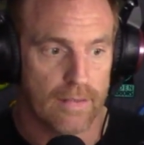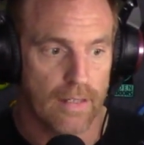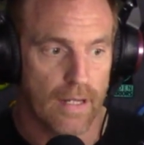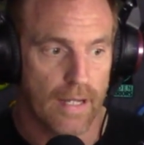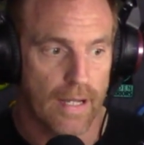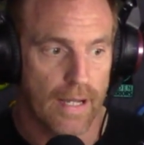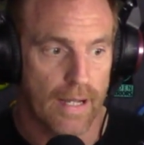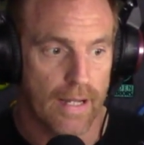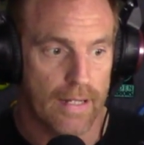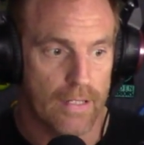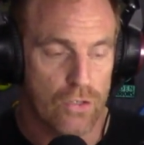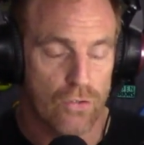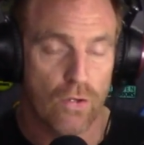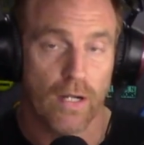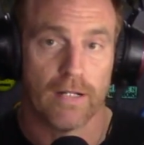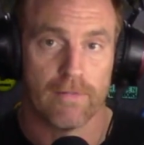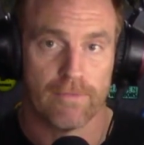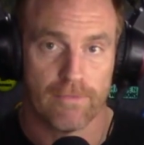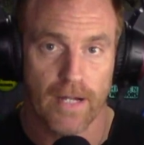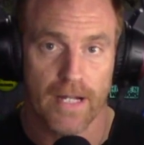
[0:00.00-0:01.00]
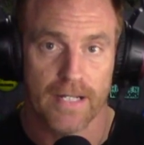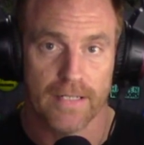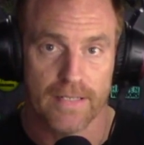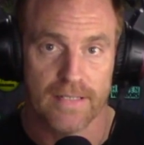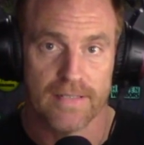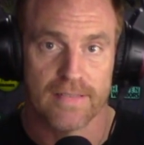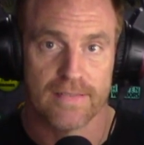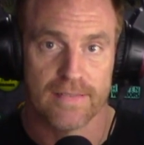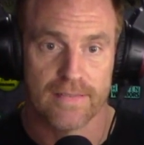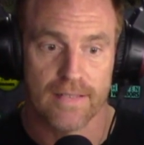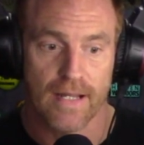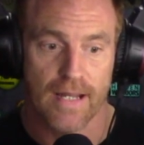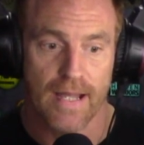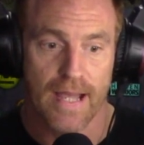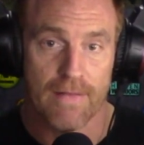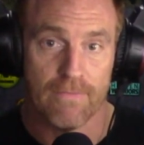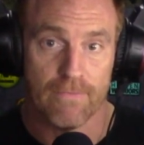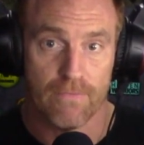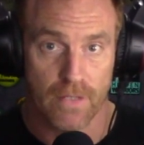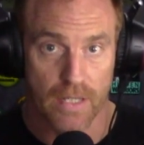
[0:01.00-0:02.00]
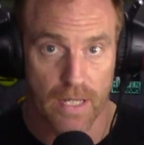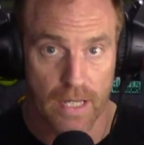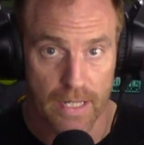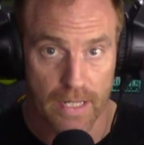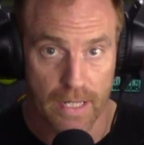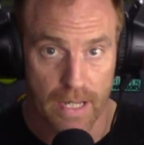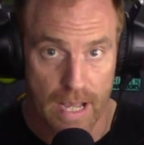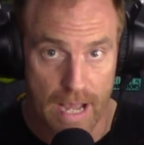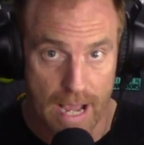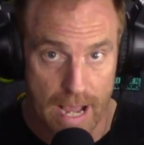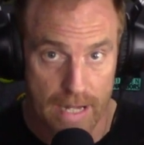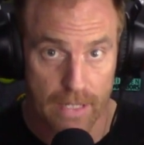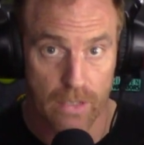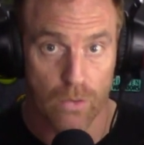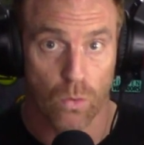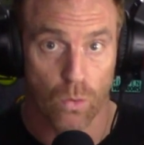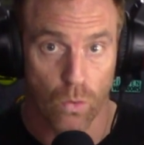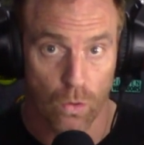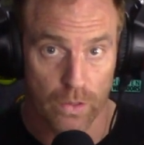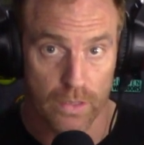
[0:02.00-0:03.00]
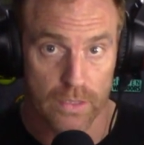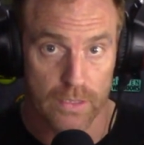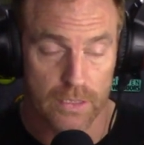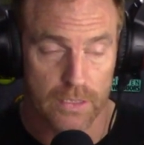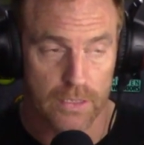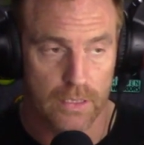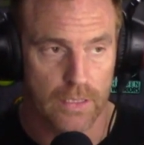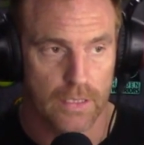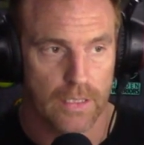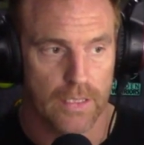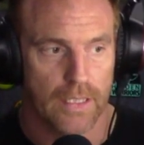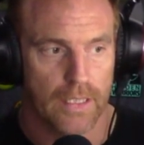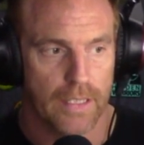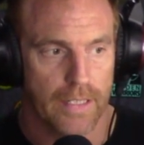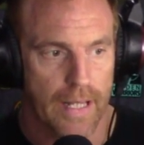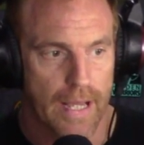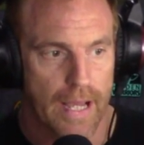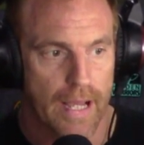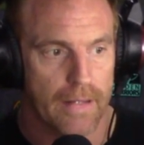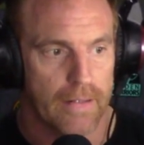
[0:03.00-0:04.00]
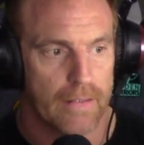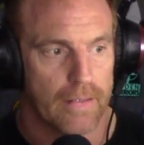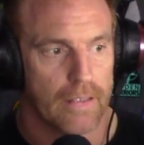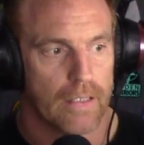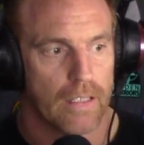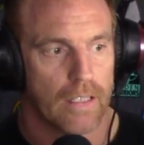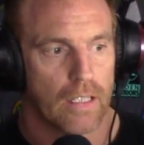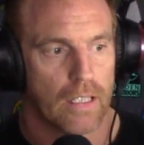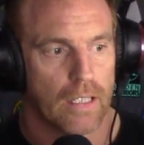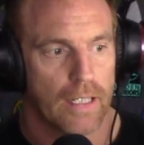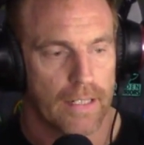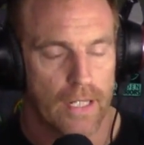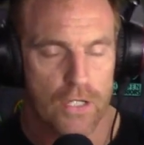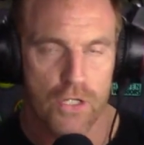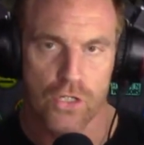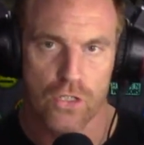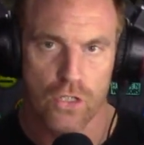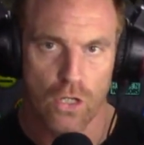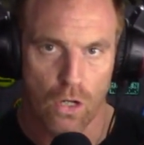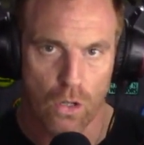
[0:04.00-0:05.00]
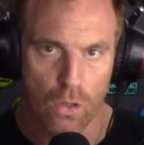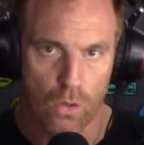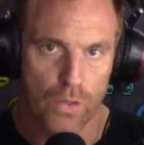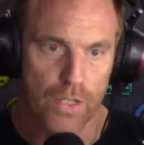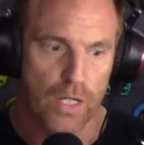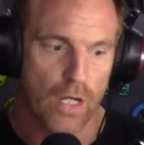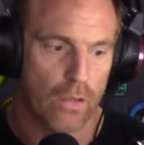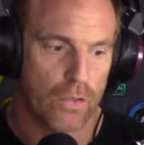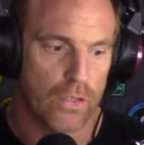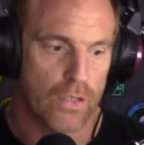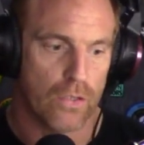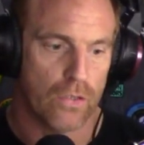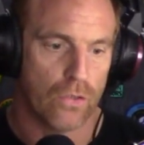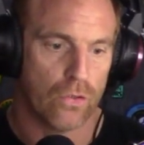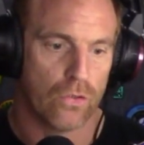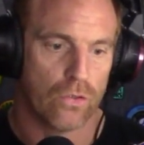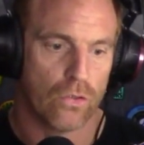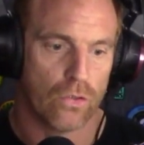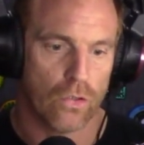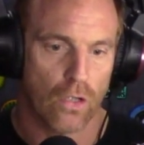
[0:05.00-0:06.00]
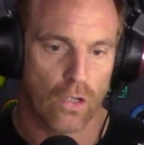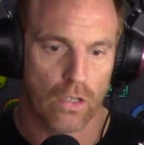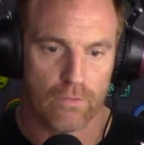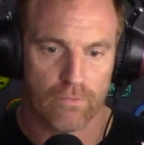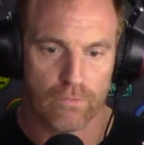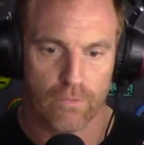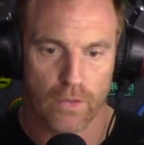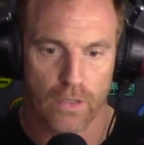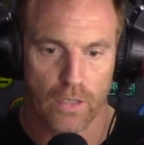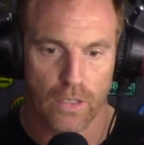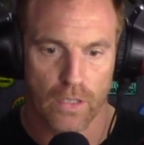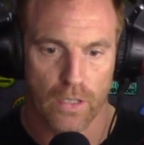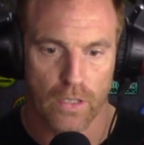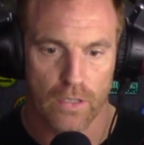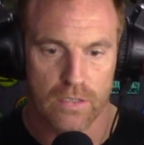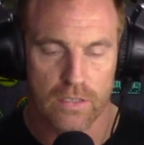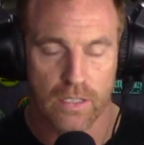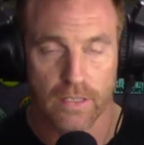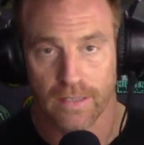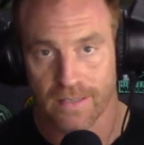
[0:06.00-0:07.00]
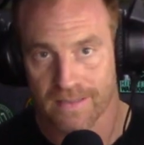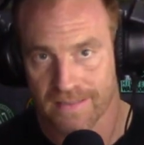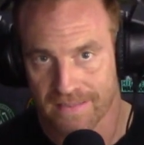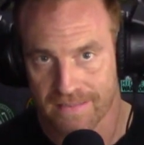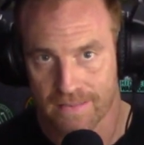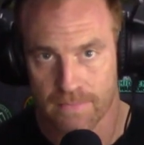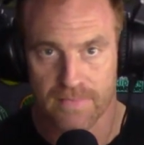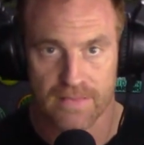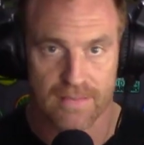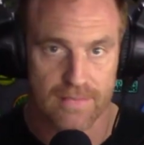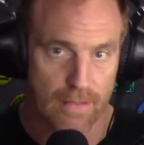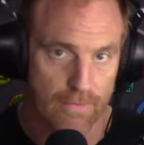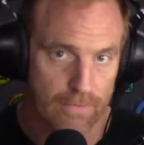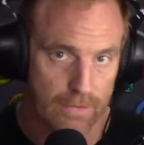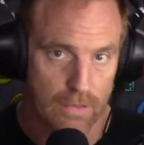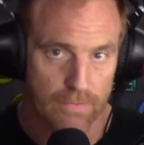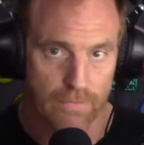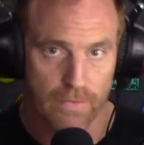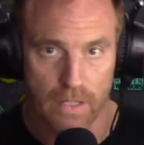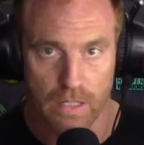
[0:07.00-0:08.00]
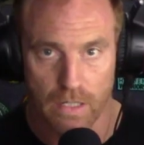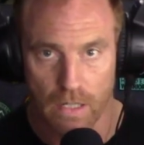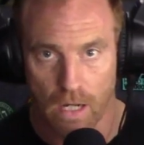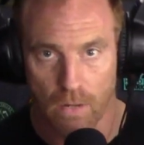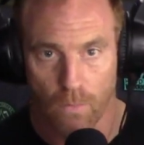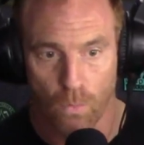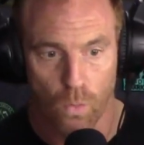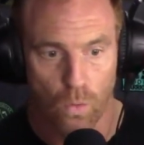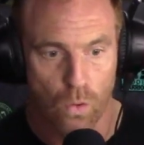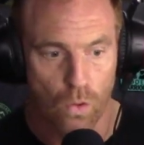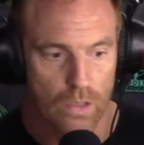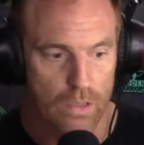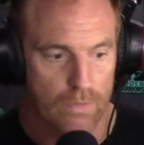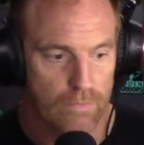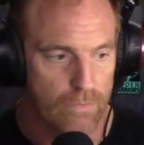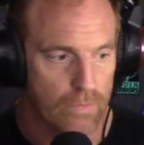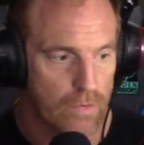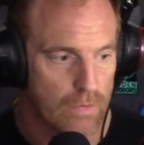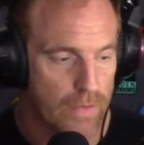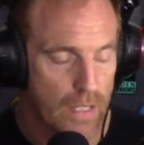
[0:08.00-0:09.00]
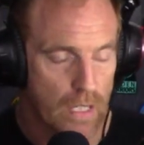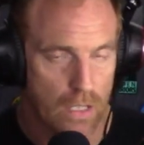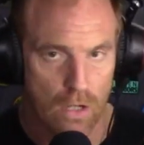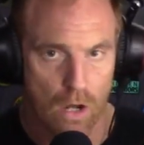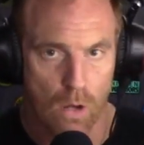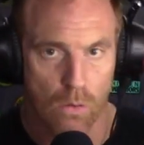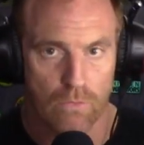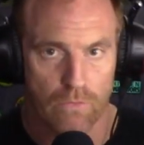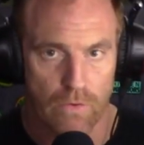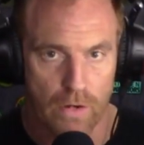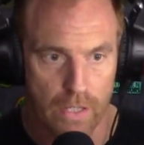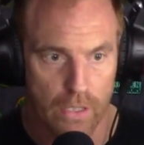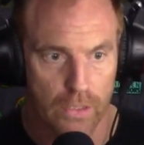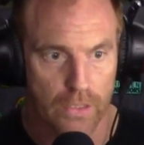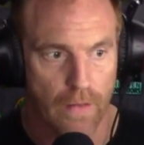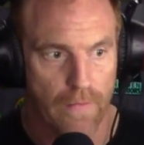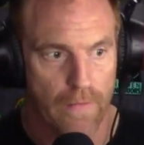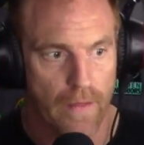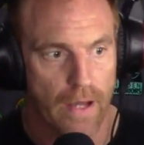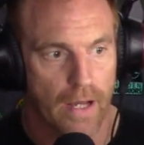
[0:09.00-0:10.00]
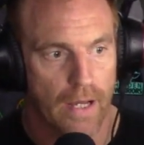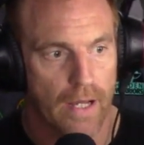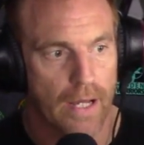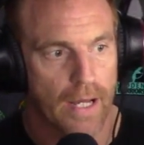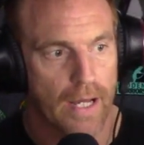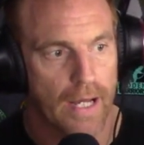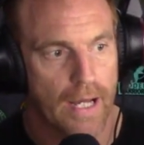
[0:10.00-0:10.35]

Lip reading: trying to find this MVA headquarters there. And as you know, a lot of tunnel systems and stuff in the Vietnam War, the Viet Cong were very good at that.